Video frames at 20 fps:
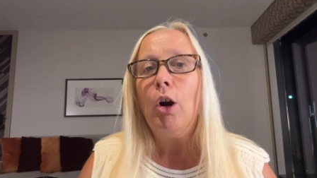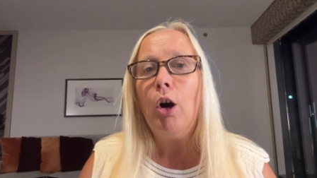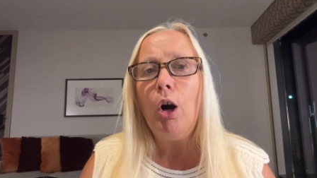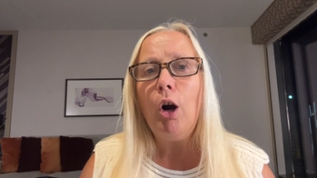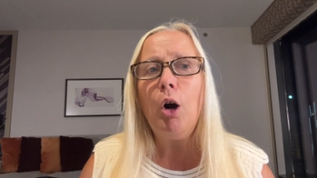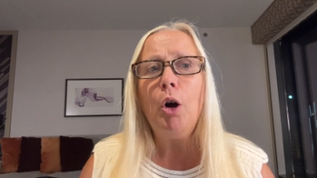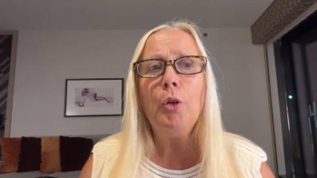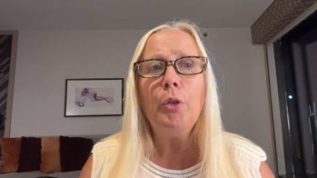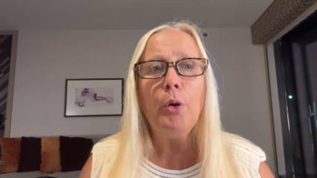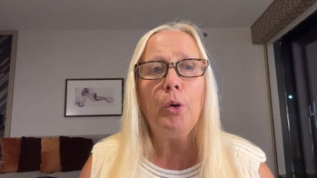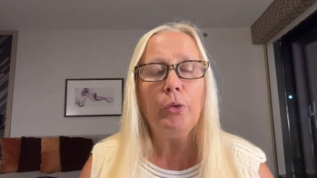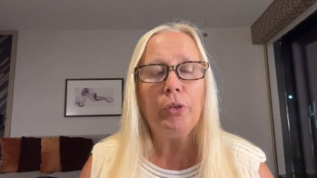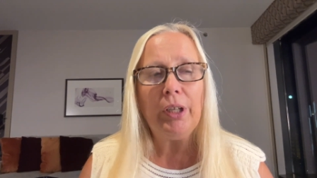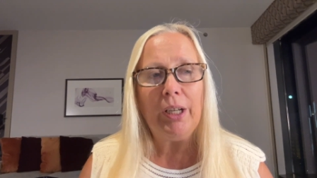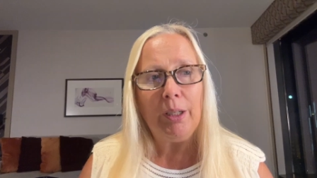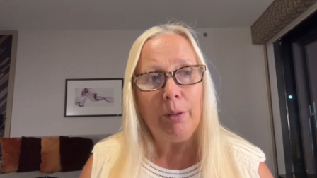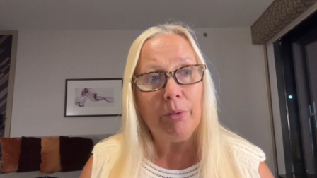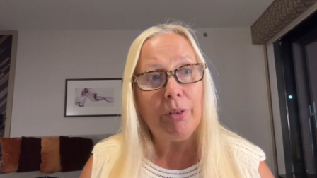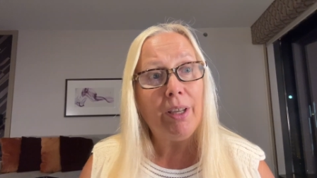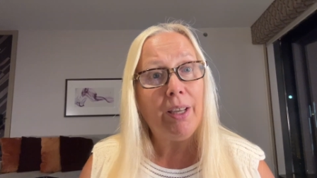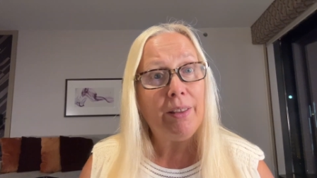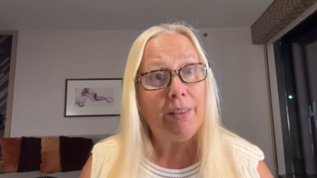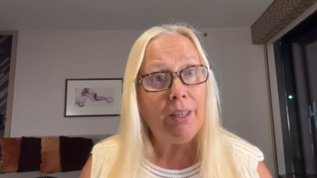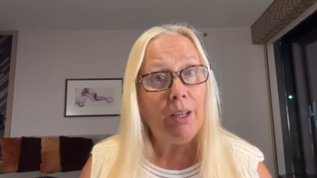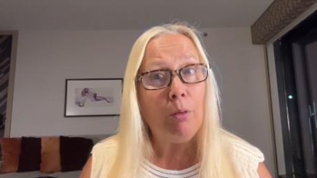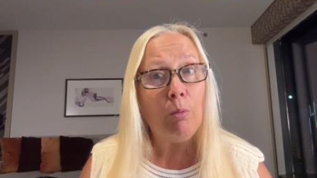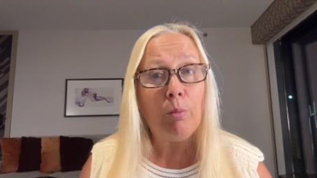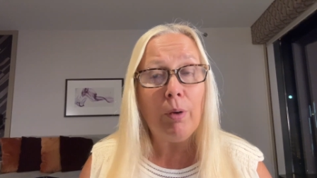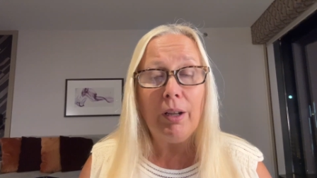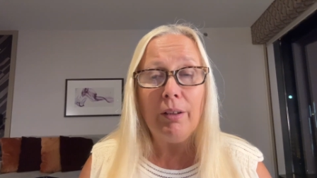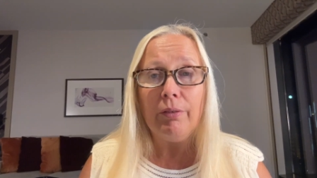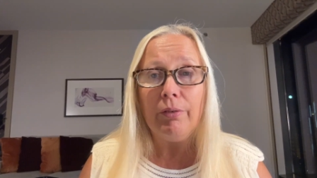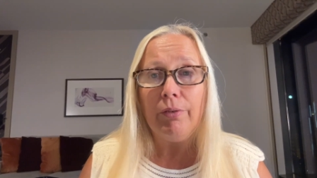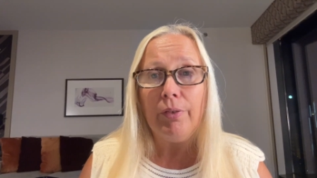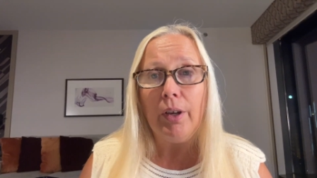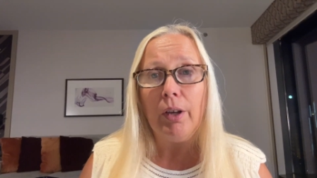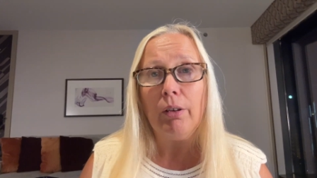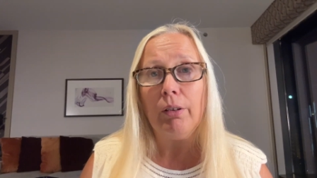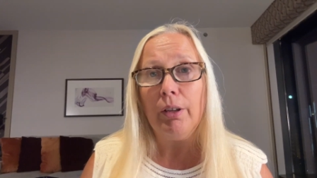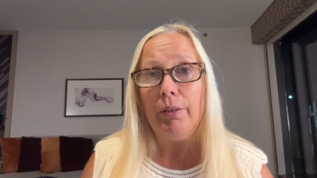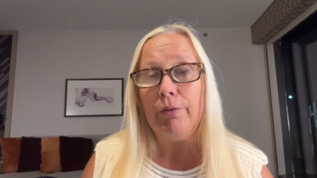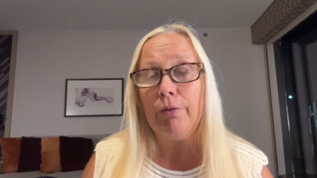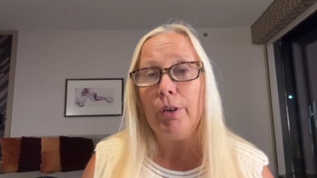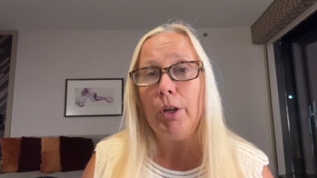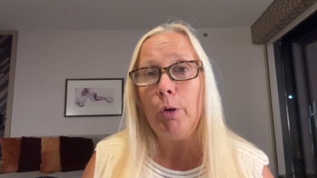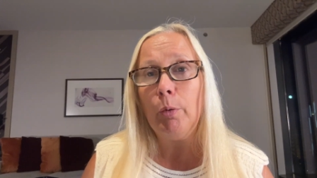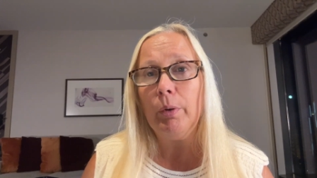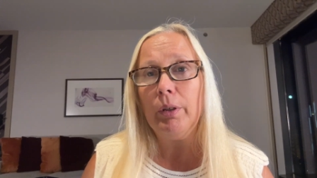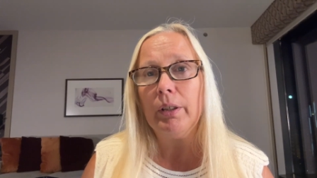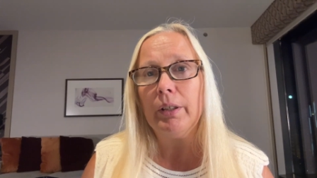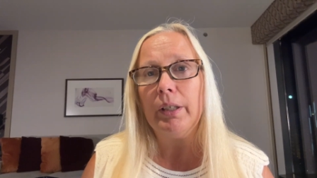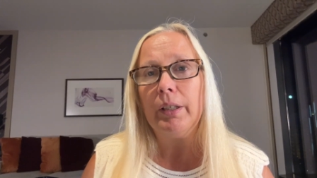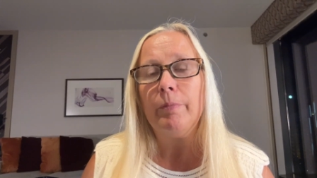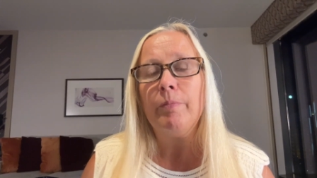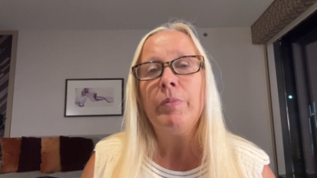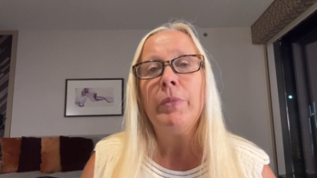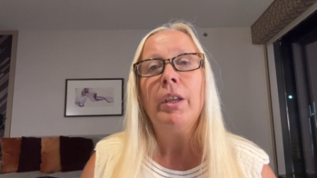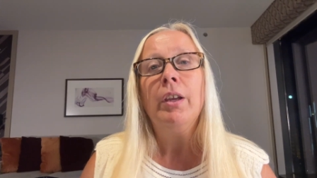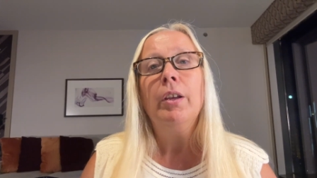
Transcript: All those items, and they rent fairly frequently.